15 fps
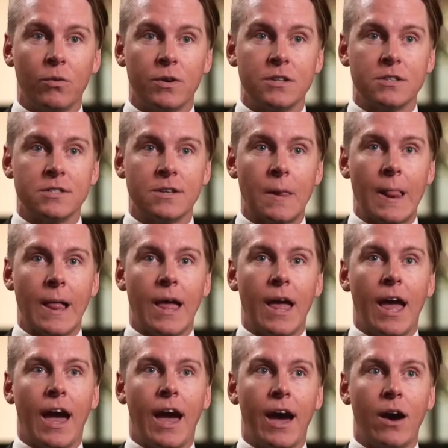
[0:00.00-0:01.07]
was,
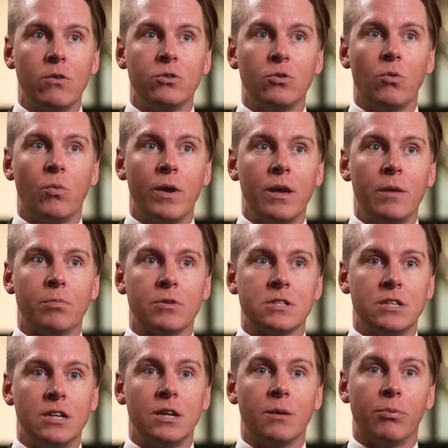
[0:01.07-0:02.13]
how do we
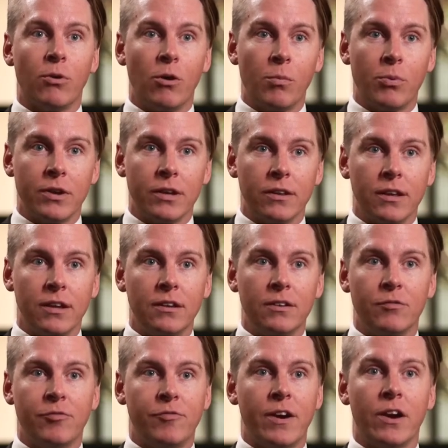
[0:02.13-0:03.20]
proceed appropriately
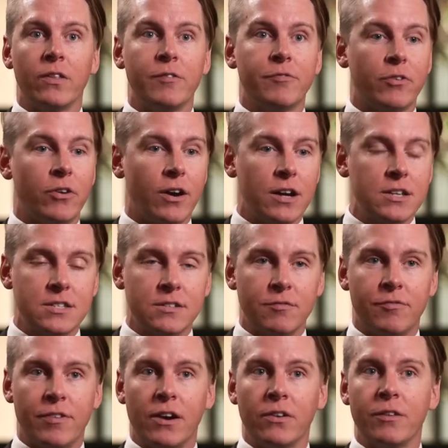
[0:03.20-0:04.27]
and fairly for us
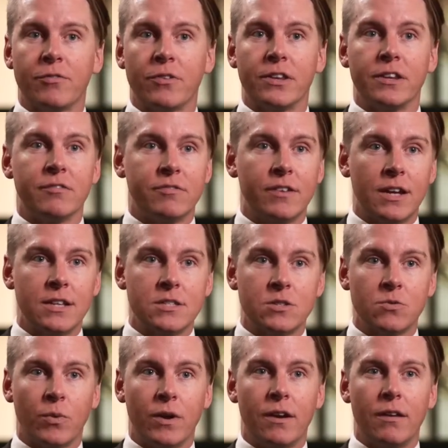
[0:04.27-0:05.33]
and fairly for the
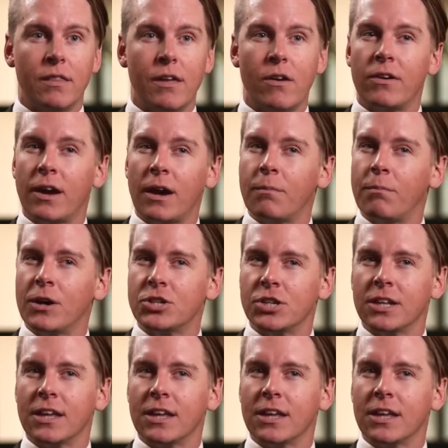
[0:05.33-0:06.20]
defense when they're not much